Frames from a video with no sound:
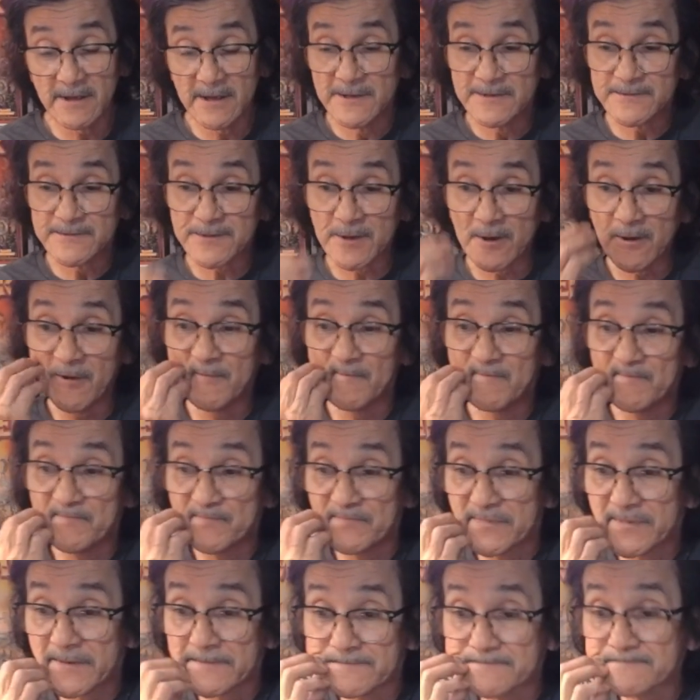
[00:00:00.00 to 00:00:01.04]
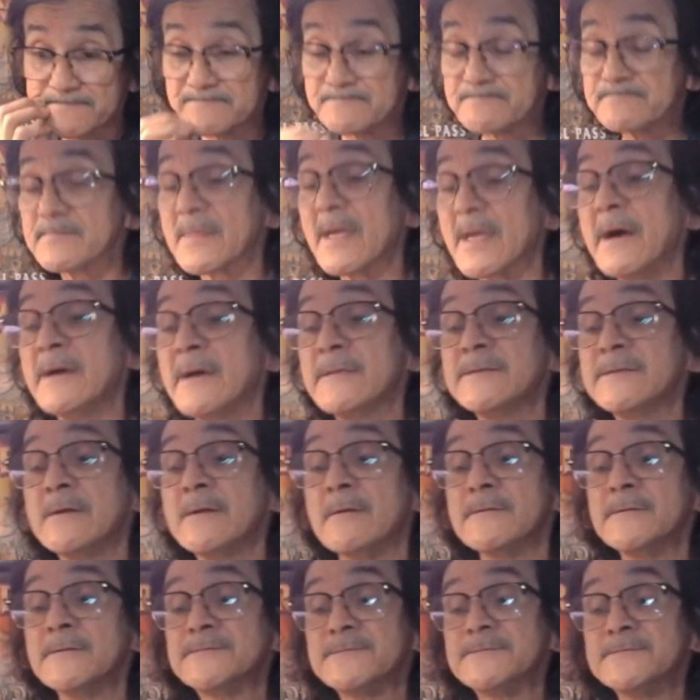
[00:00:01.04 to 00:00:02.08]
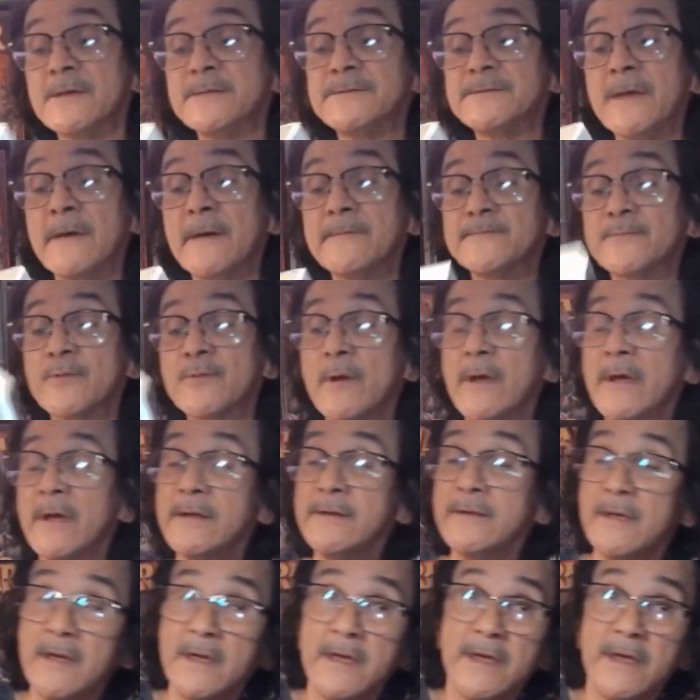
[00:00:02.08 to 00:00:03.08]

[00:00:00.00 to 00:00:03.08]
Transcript: So, and this is a Depth Dread,